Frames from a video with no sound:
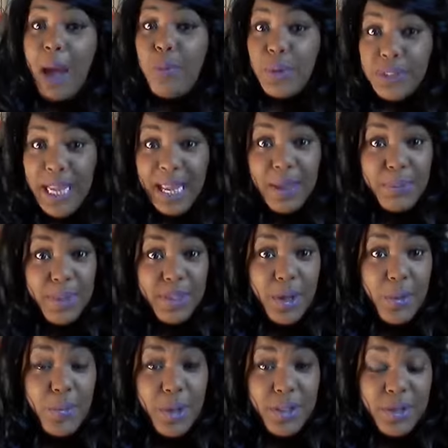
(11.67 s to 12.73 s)
wish I could be
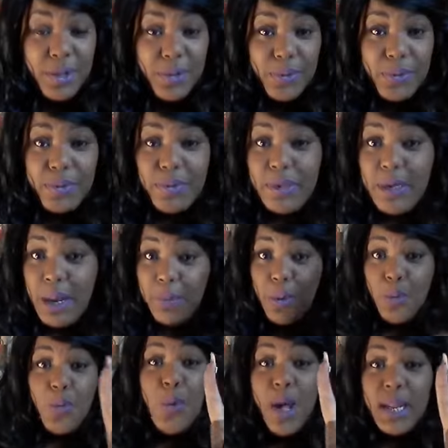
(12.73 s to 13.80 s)
there with you.
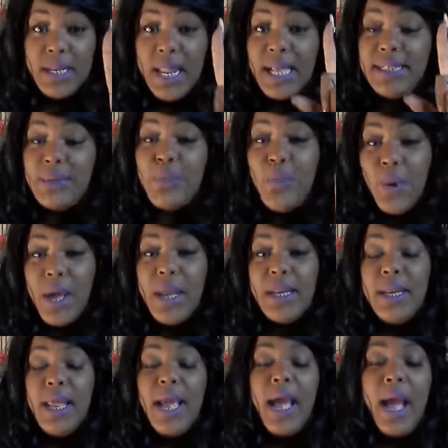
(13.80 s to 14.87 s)
Number one, that's
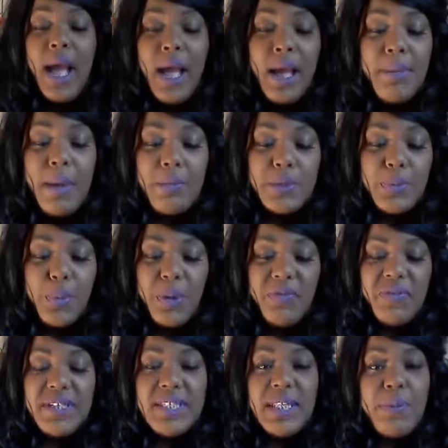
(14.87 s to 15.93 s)
one. I was
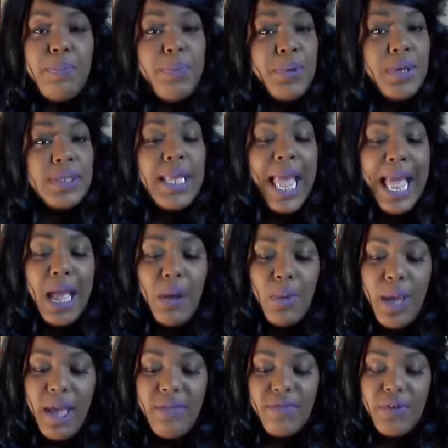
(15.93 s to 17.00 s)
previously booked.
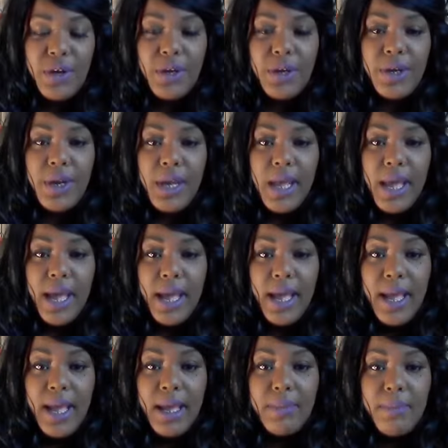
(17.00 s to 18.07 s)
However,
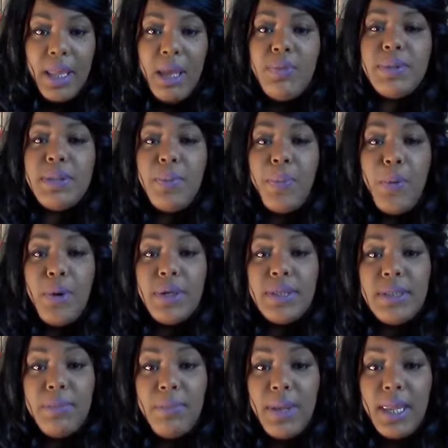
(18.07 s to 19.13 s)
it was
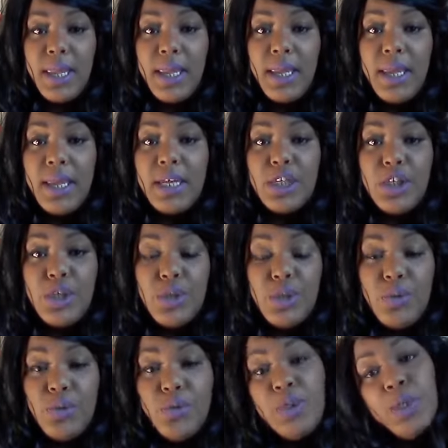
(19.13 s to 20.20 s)
important to me
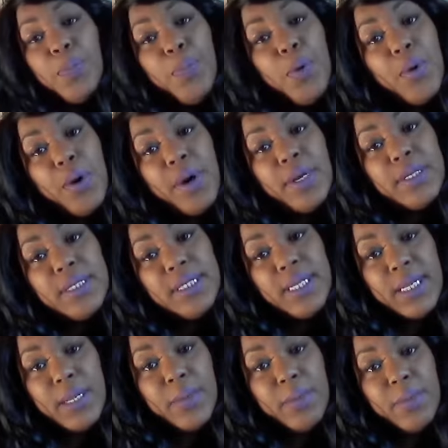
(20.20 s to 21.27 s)
to support
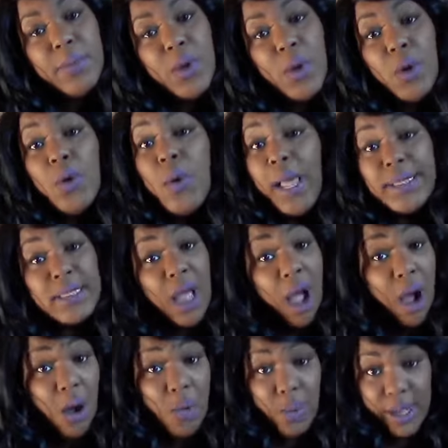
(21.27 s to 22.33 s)
Tip, who has
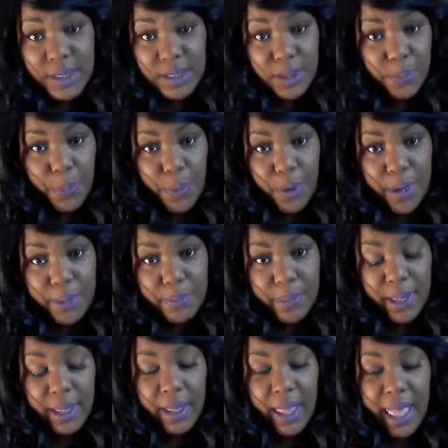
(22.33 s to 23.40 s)
always supported
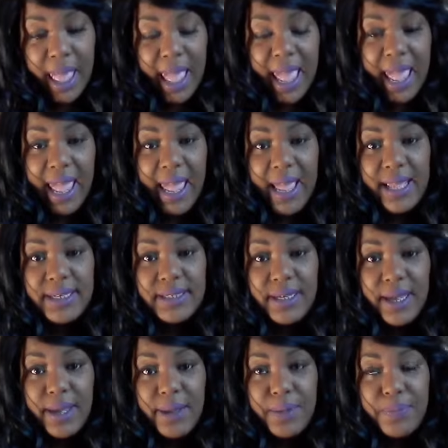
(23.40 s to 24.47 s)
me.
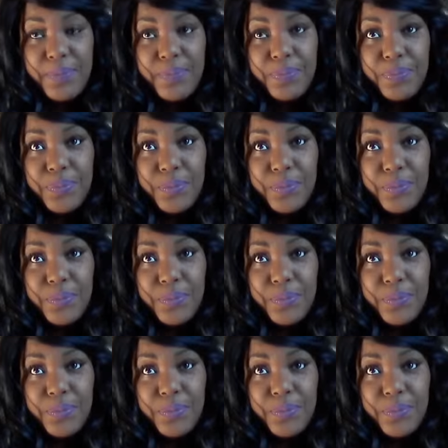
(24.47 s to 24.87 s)
And